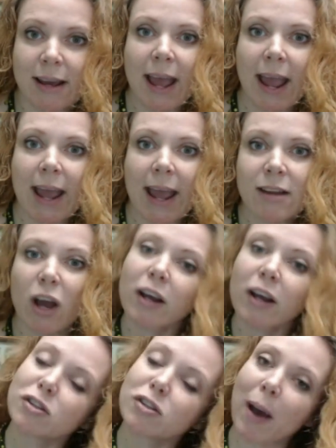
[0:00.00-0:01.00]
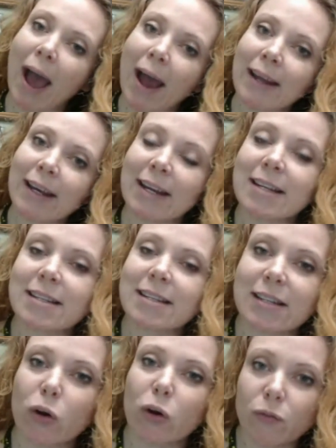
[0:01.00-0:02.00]
And talking to you about how to get in to
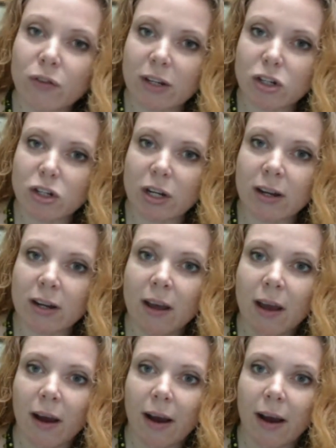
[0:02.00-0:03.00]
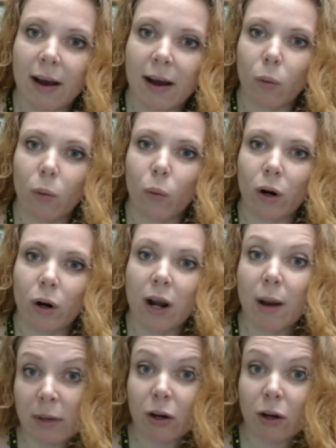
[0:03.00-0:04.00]
see your physician or
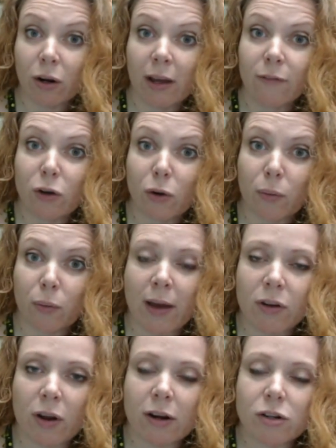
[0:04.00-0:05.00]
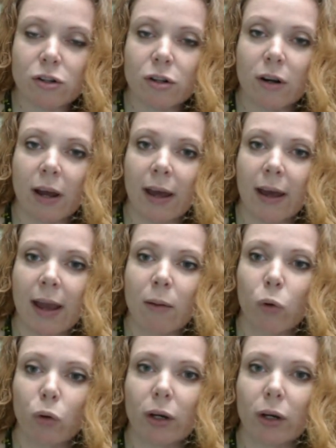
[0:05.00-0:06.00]
come here if you don't have a doctor, and
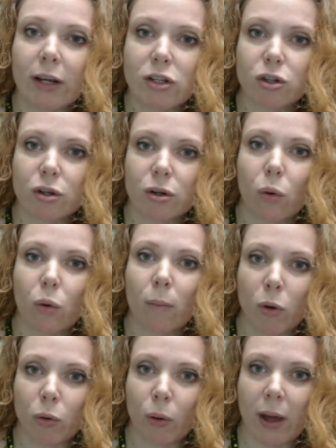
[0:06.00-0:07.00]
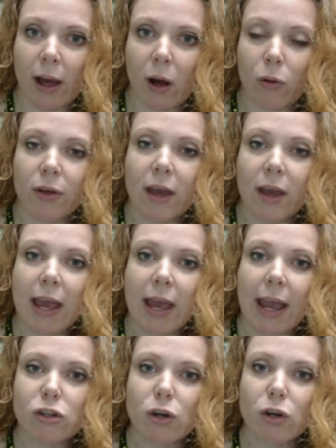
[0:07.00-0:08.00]
we'll look at your hormonal health
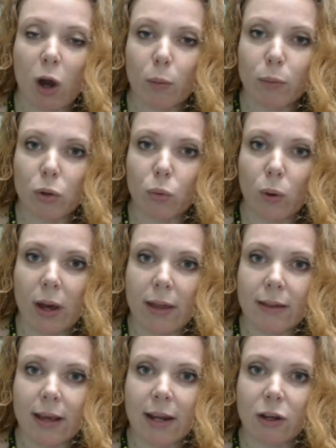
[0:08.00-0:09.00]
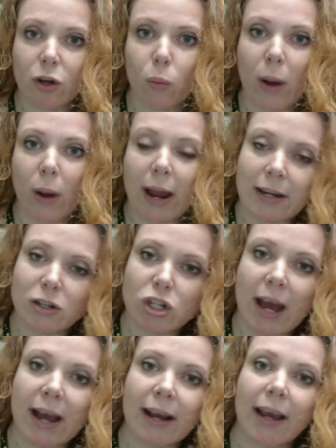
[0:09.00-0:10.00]
and try to help you with getting your weight in
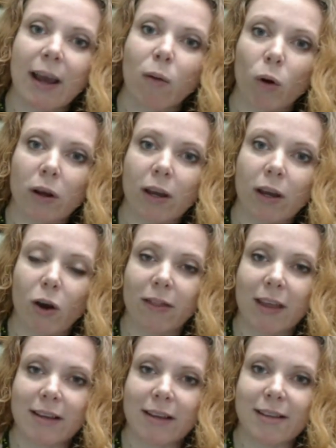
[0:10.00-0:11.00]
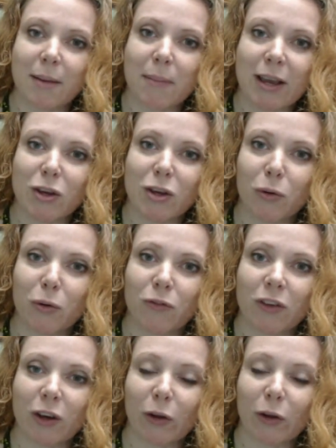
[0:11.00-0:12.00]
check and working on things that make you
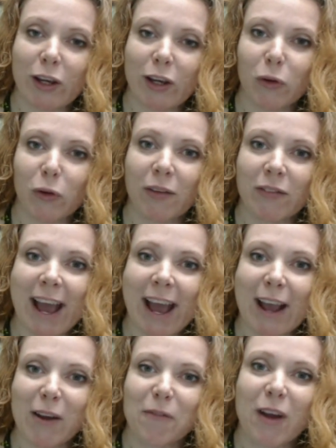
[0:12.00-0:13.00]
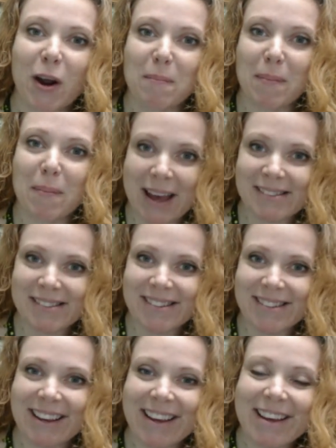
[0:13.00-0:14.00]
feel like you're living at your very best.
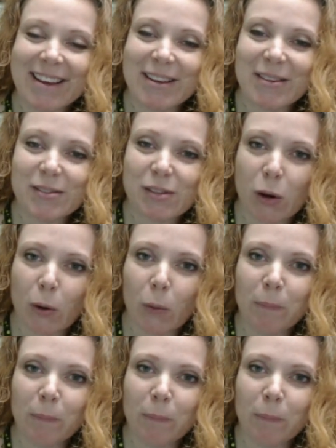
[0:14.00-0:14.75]
So